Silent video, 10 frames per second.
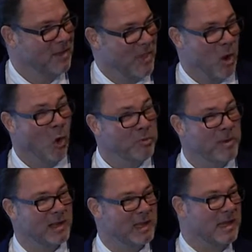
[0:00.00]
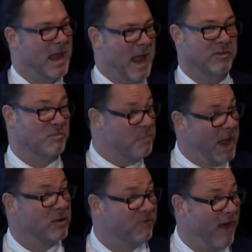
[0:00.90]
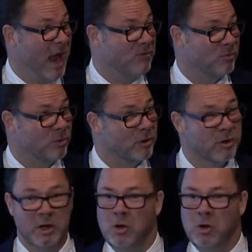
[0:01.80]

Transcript: That ultimately, as a manufacturer,